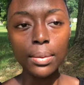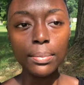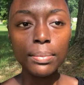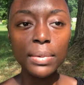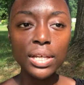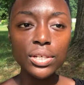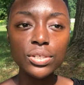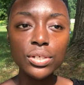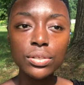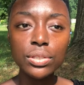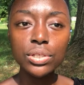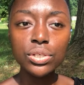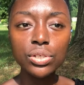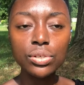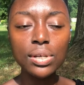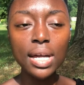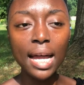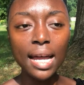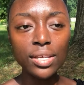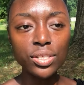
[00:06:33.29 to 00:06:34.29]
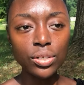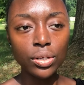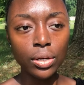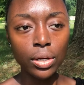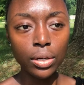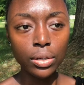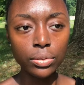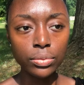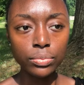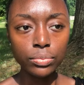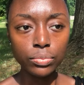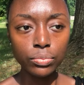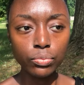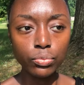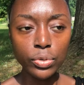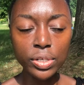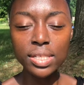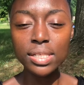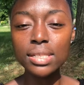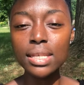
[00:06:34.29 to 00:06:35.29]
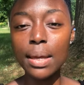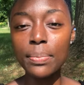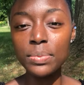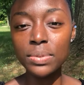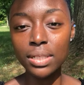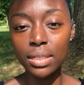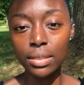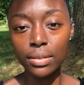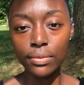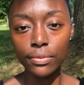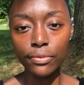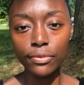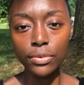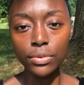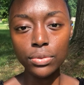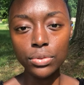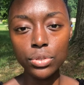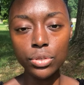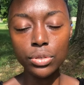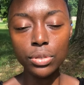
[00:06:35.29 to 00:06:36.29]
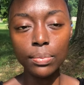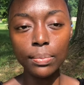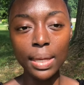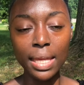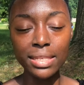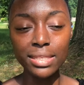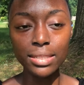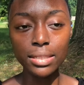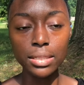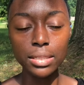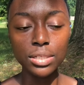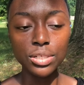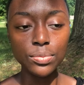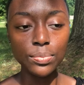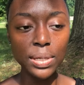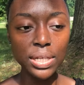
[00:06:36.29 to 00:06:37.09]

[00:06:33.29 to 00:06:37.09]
Make sure that you guys are receptive to the message.